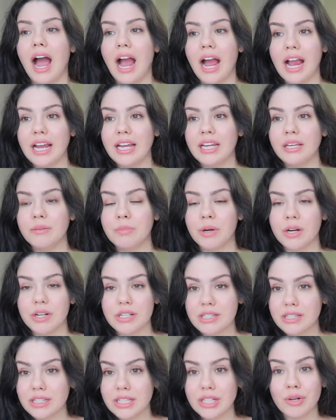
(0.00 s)
I
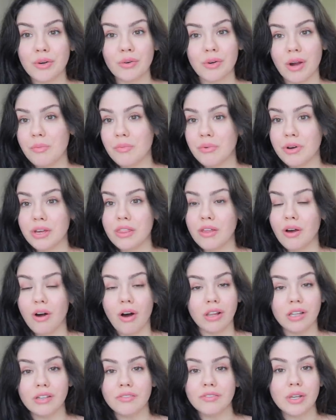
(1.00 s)
personally grew up with
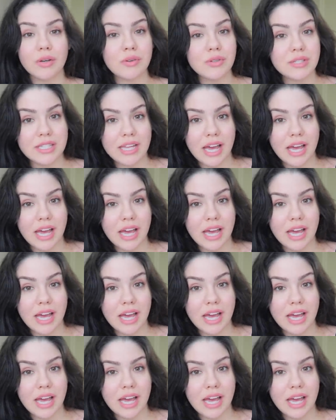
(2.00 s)
all of those